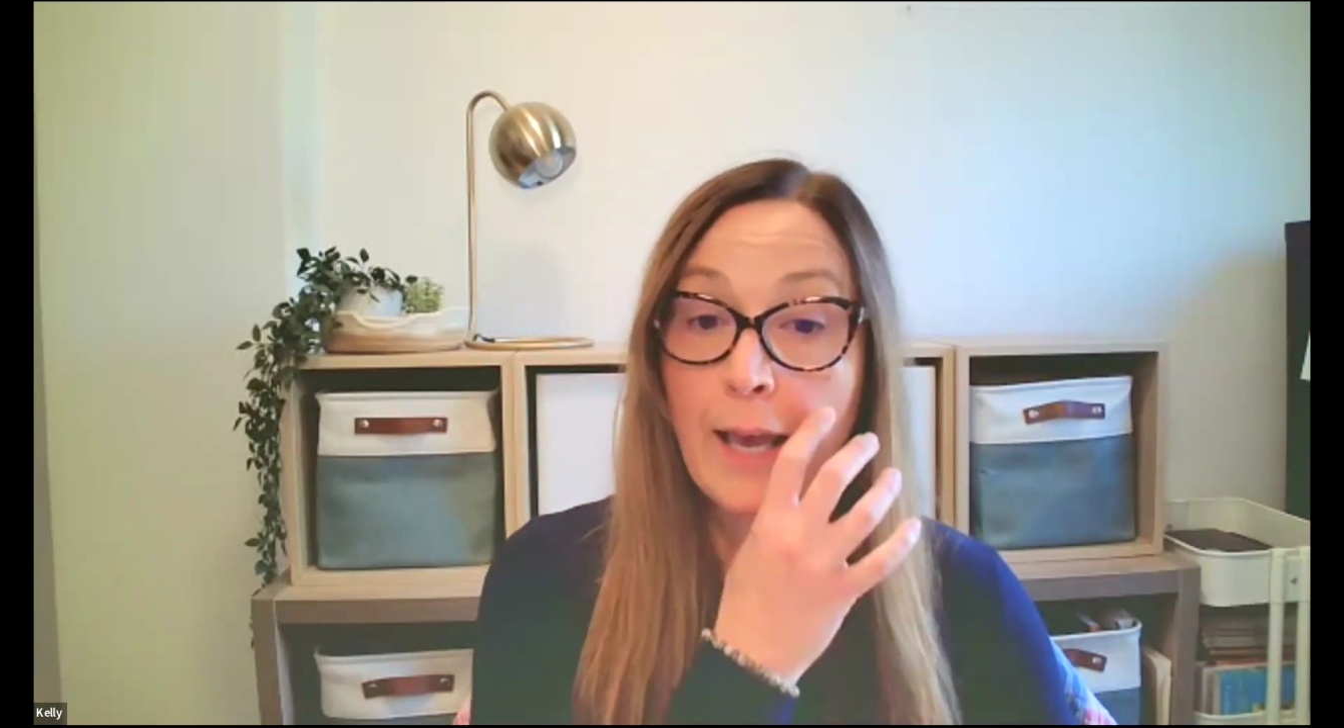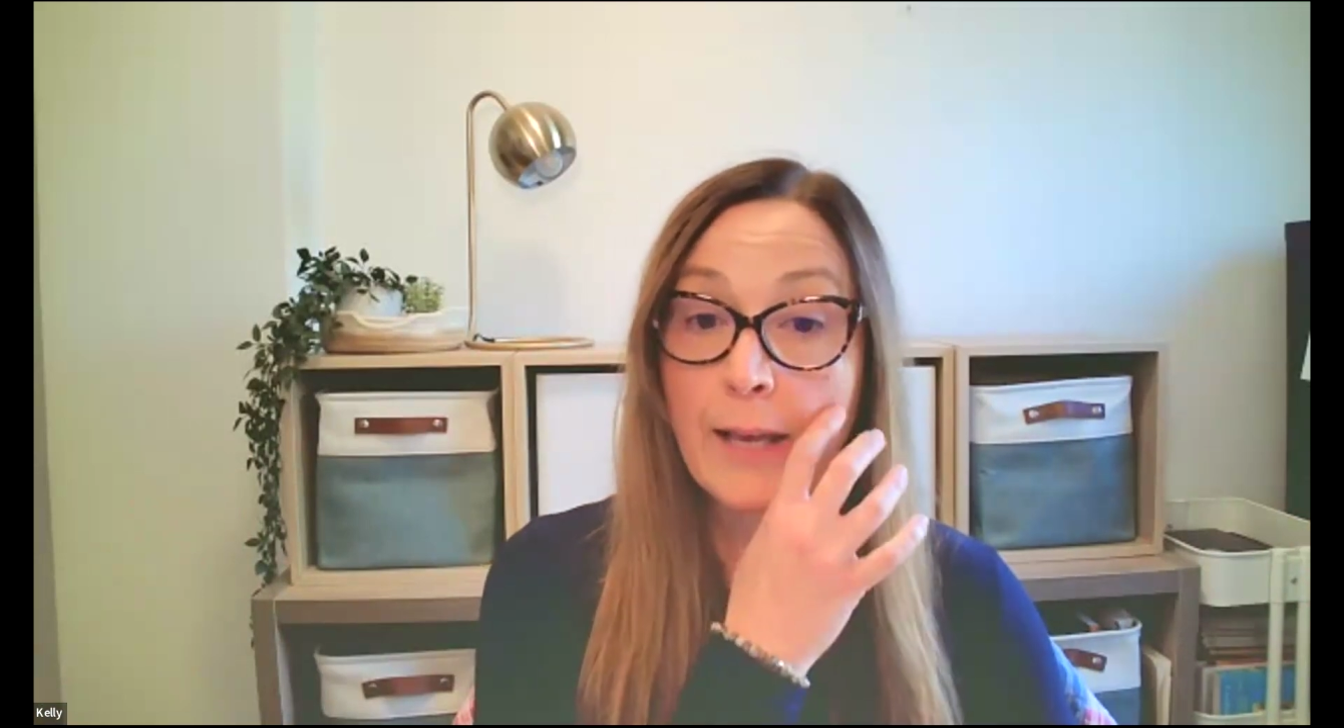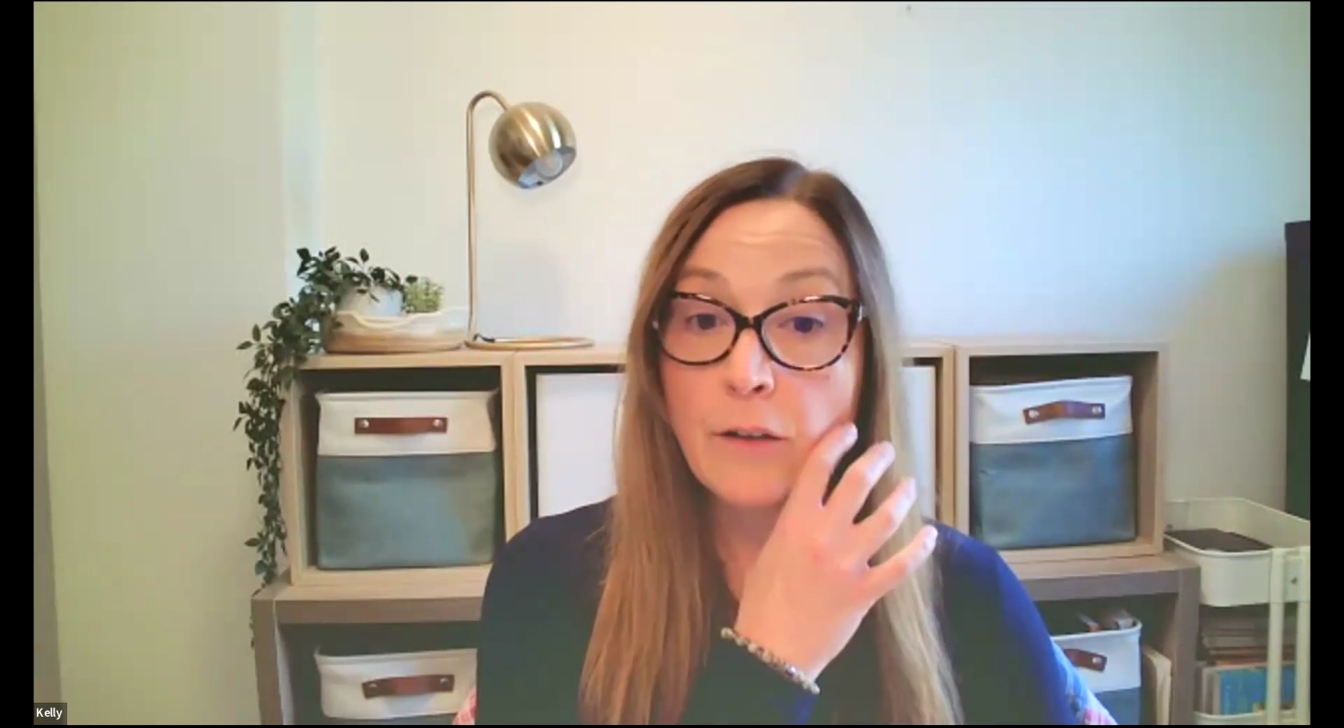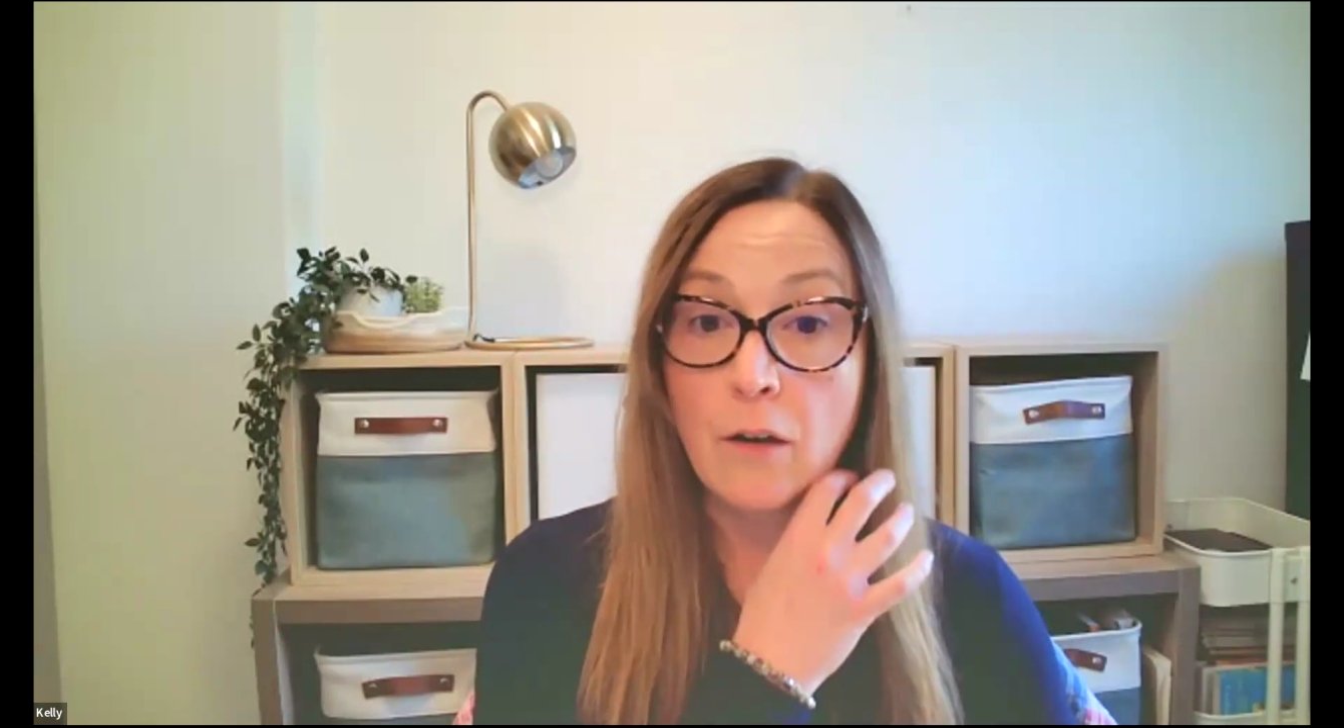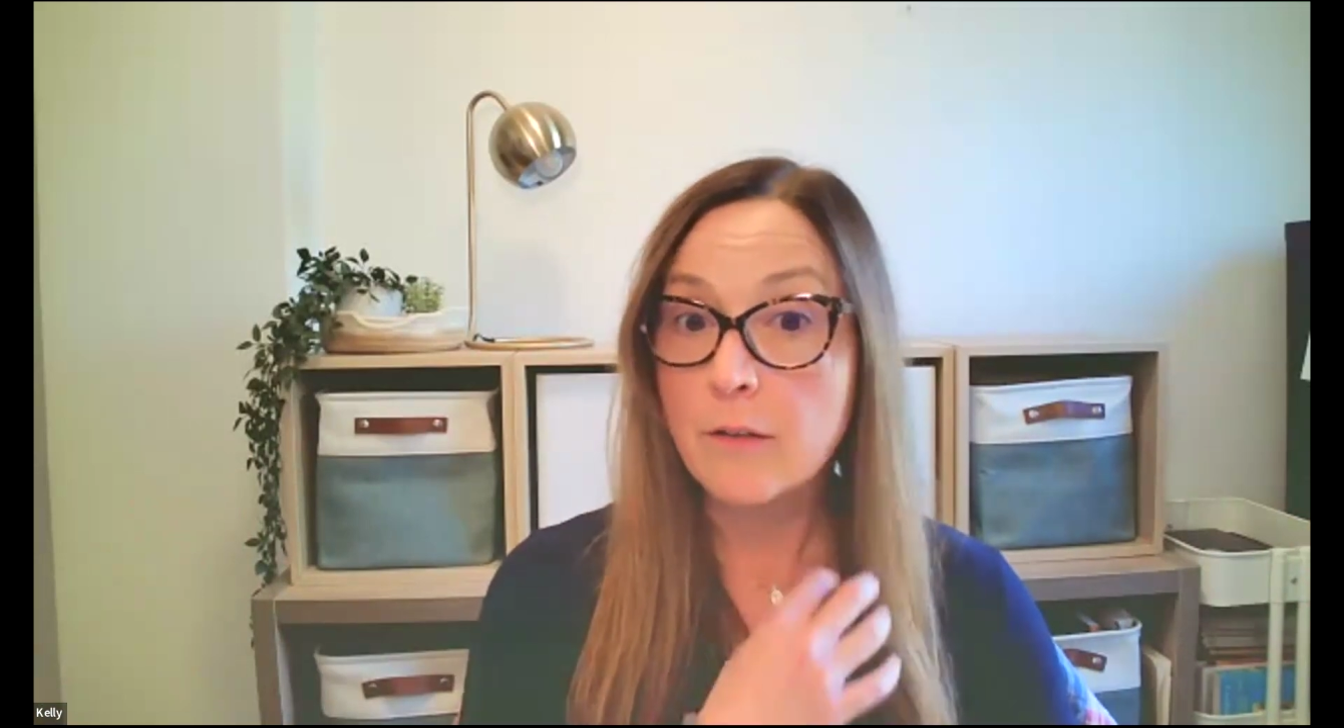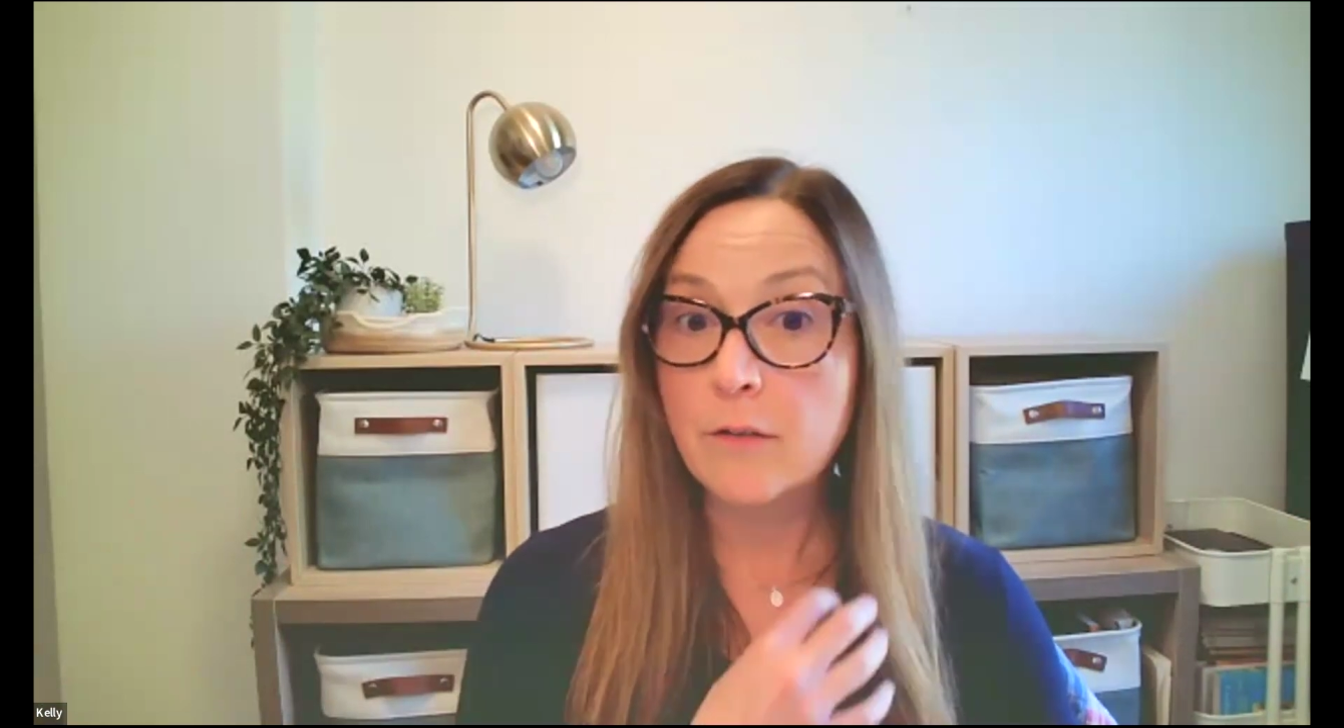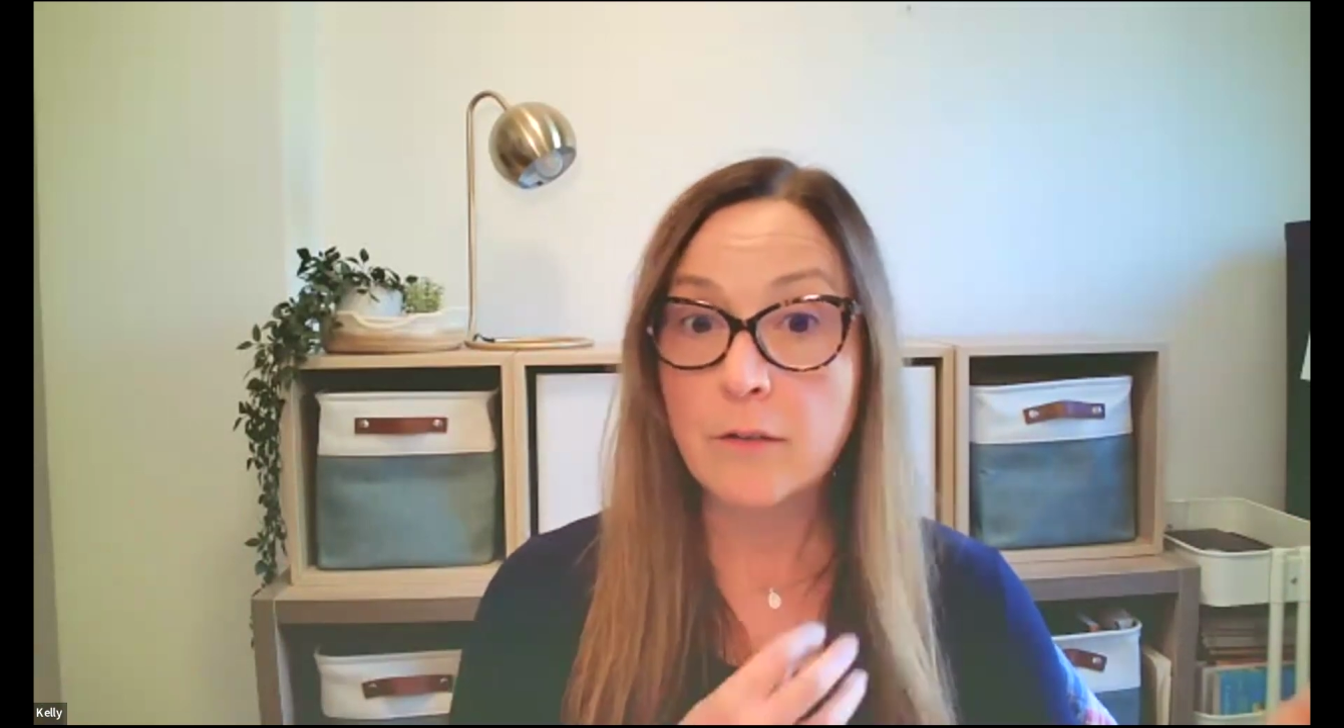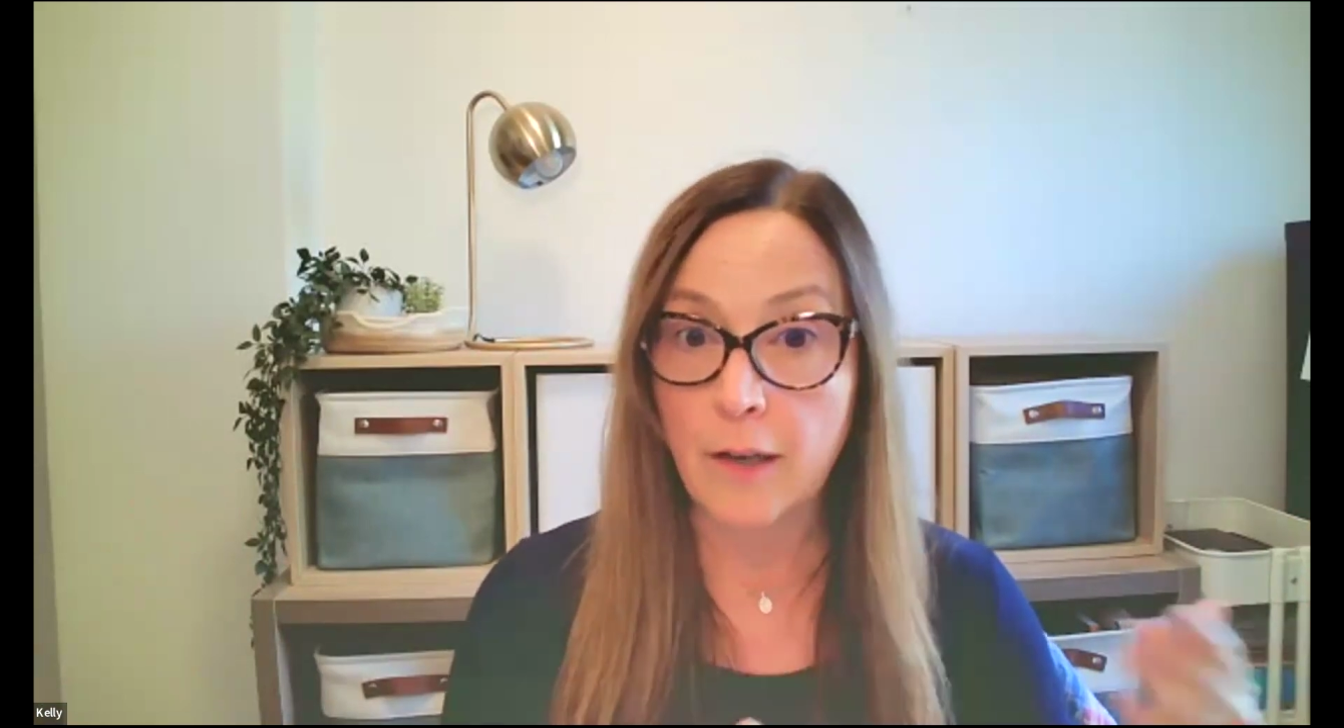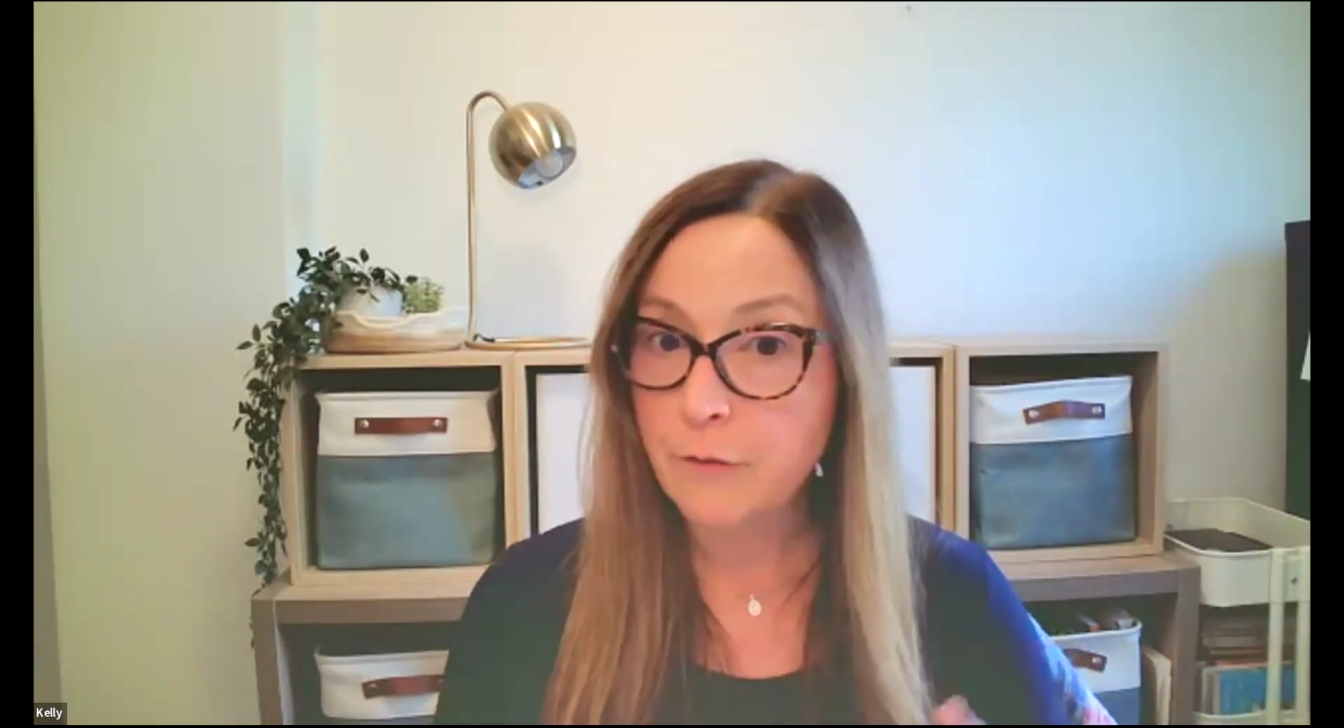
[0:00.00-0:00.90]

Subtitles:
And honestly,